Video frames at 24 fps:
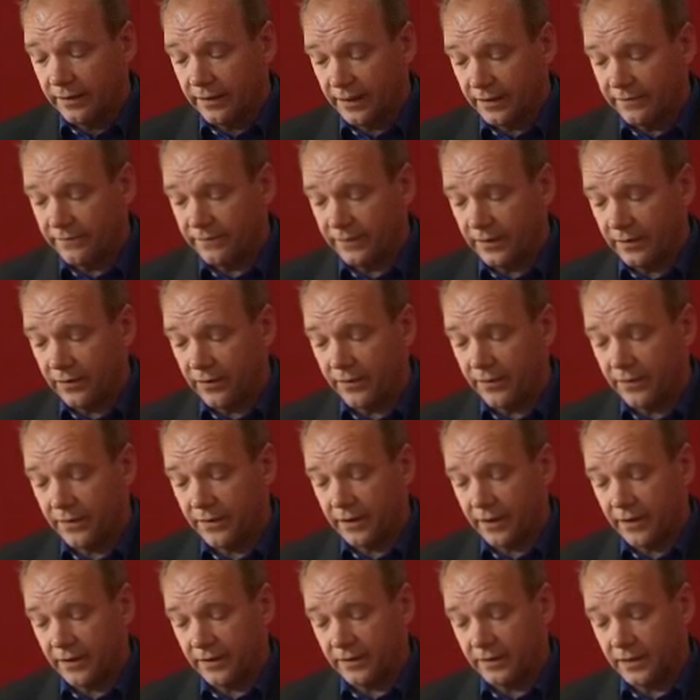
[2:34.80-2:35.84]
They felt
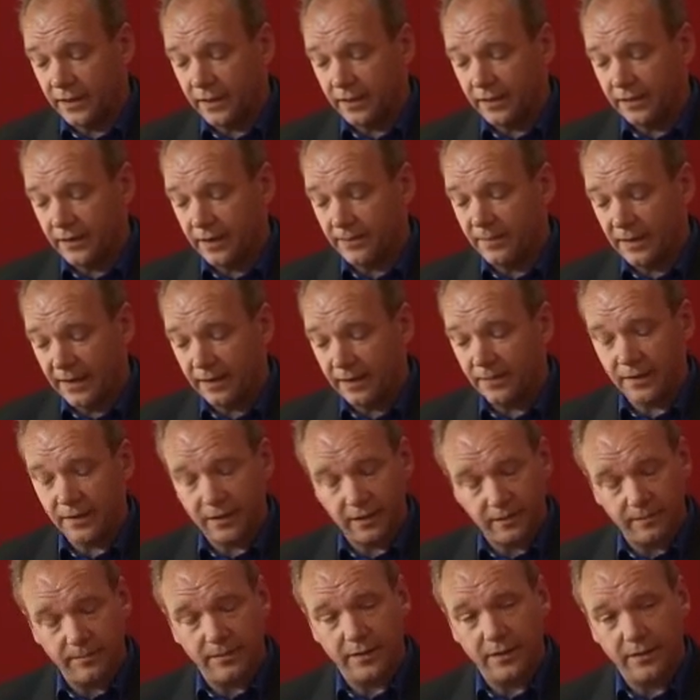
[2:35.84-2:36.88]
that they'd been led up
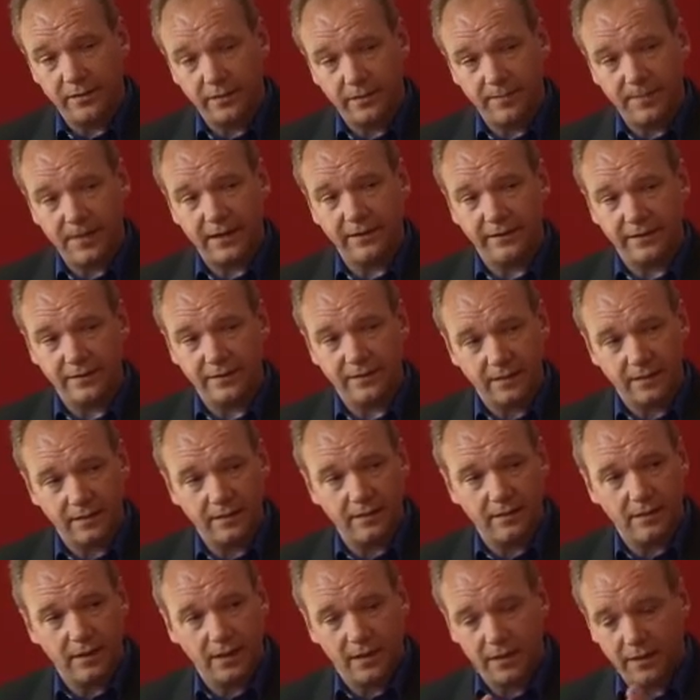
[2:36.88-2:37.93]
the garden path about these
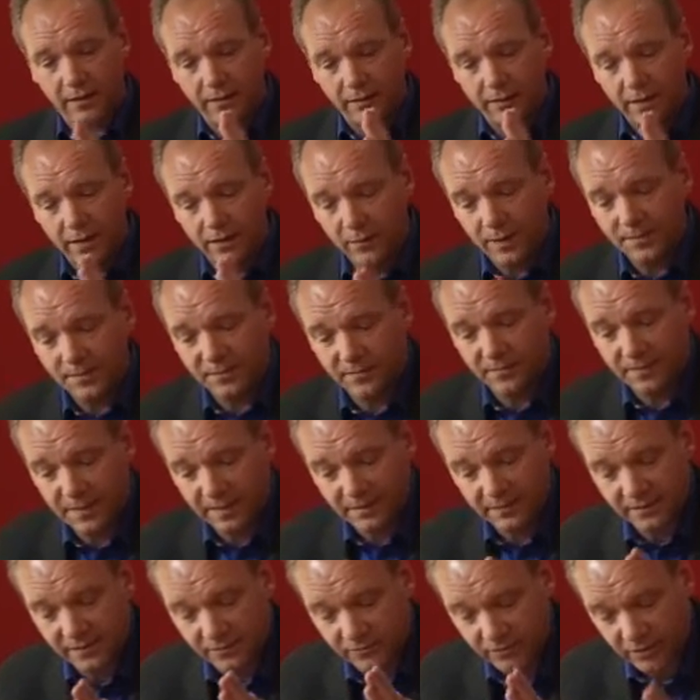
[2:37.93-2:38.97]
weapons of
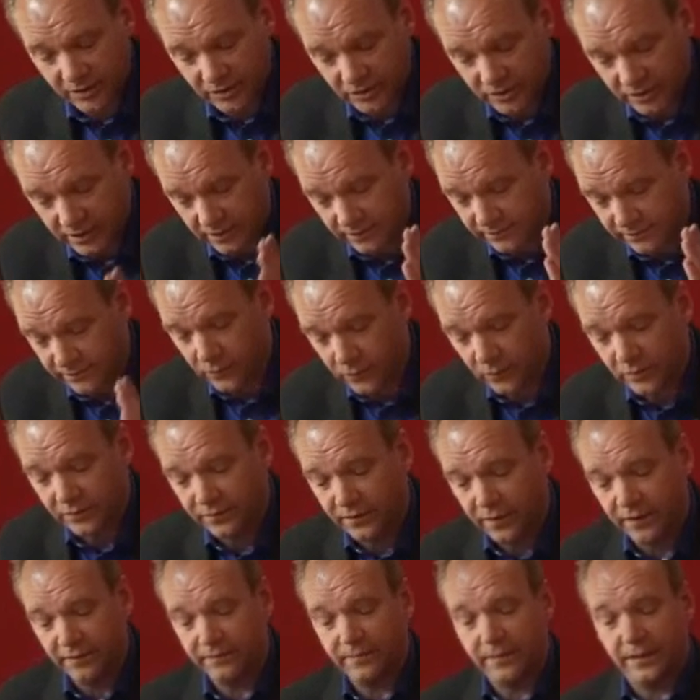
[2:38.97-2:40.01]
mass destruction and in
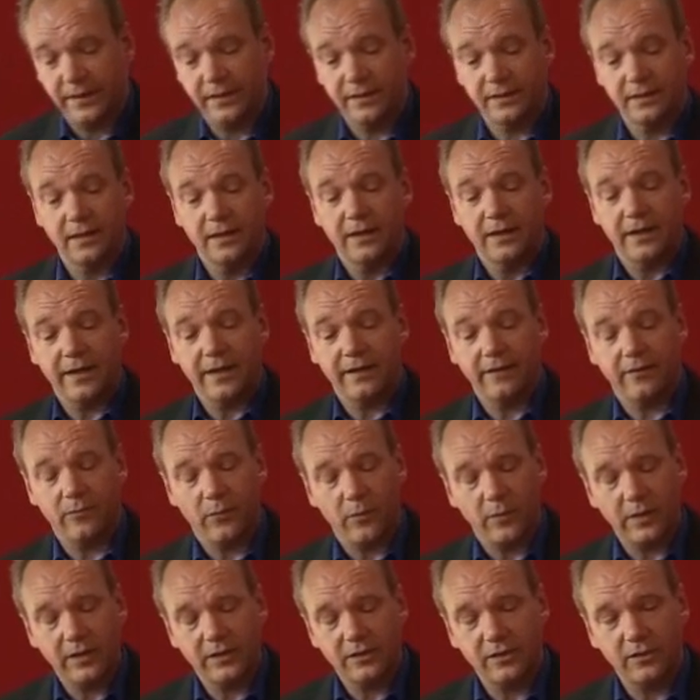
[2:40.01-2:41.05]
45 minutes, and that
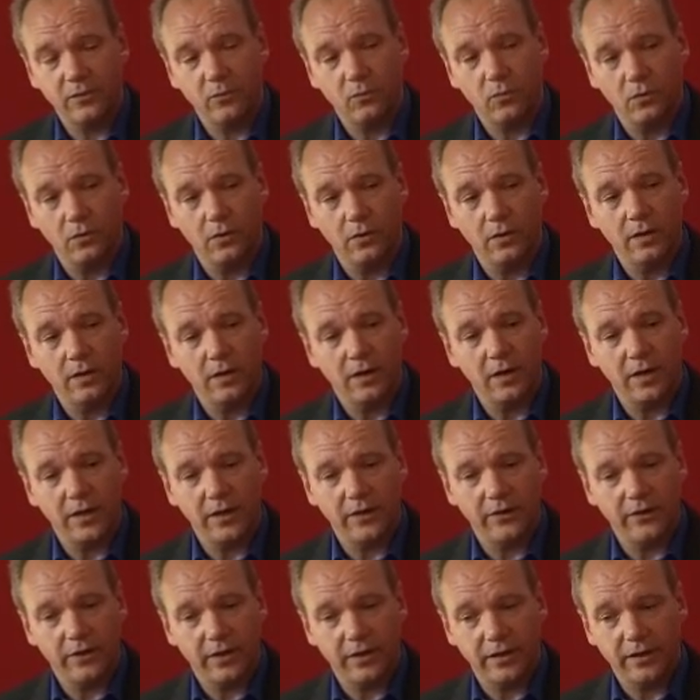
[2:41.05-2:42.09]
we went to war
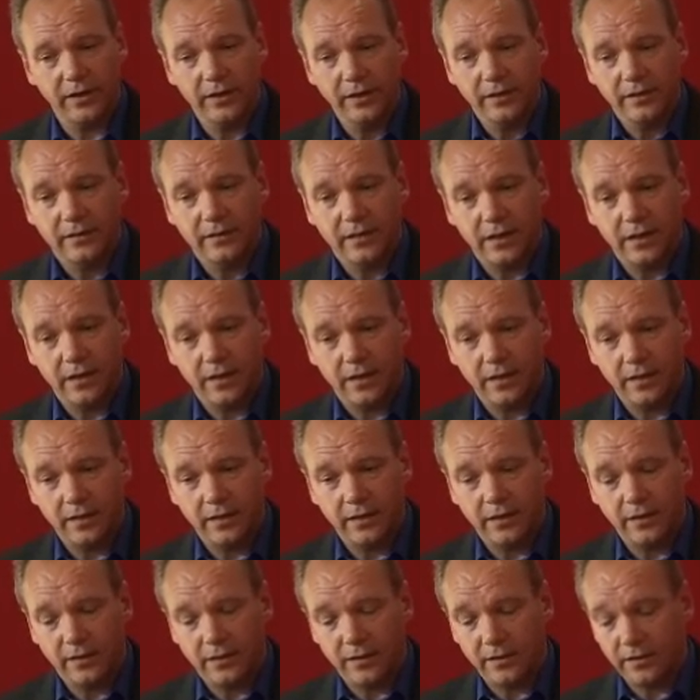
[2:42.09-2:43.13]
under
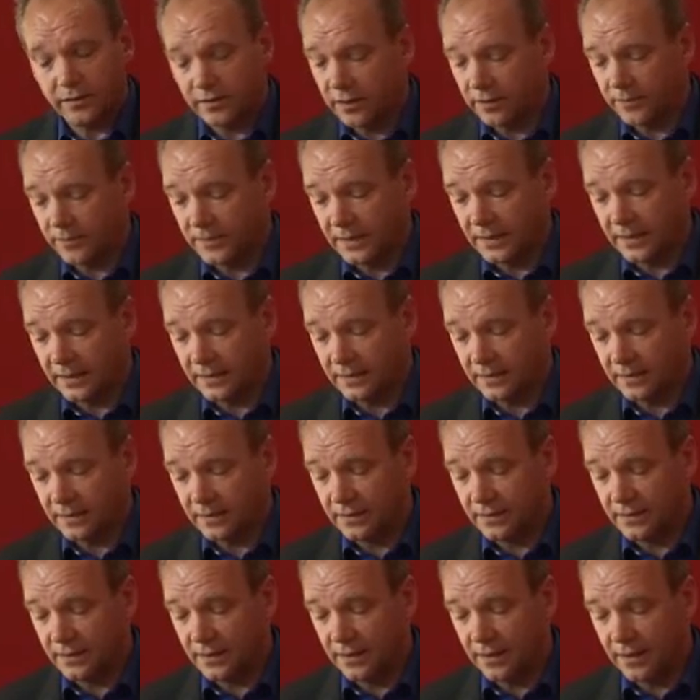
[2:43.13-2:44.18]

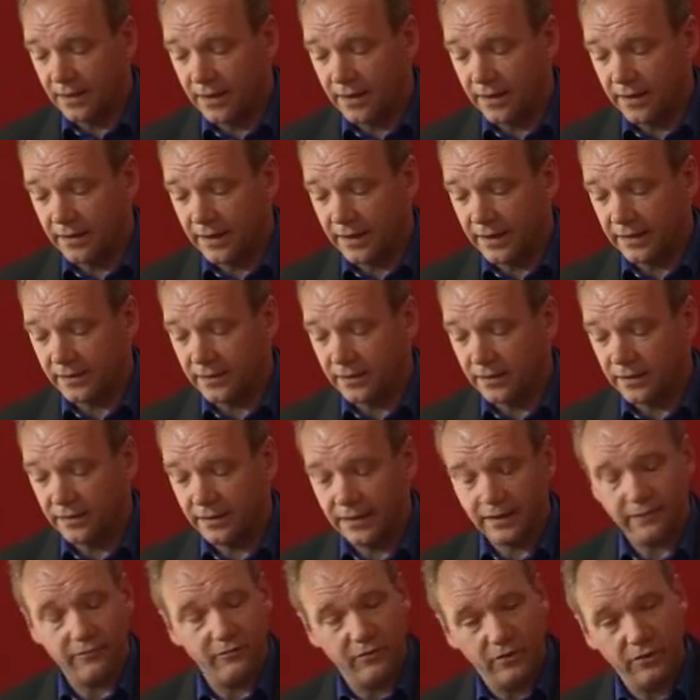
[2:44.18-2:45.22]
circumstances that
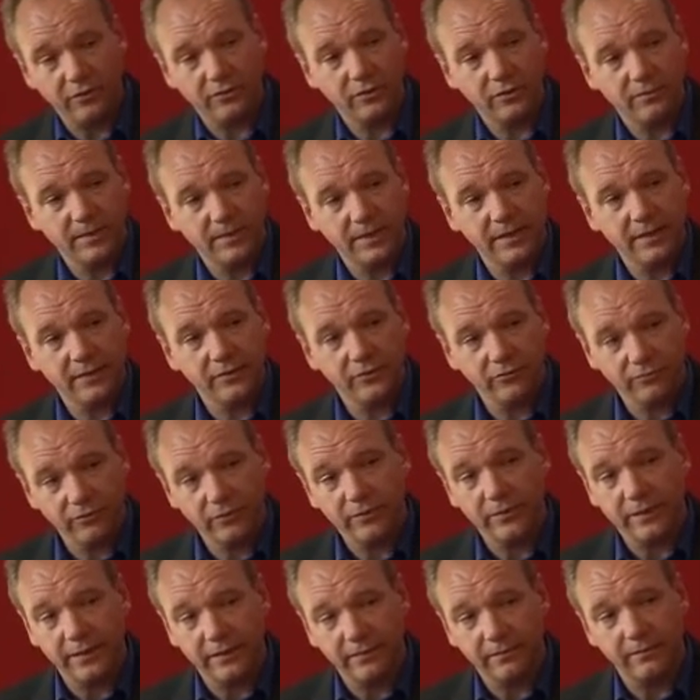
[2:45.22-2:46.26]
turned out not to be
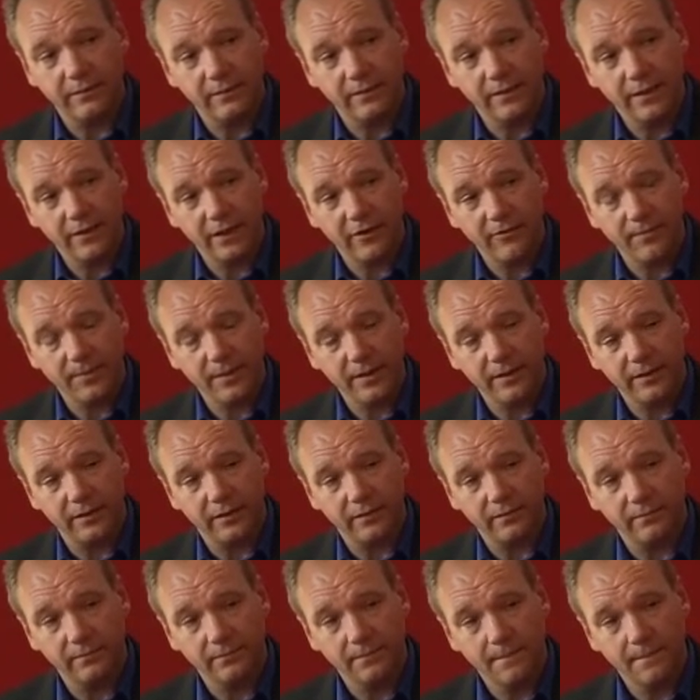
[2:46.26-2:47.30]
true in their opinion.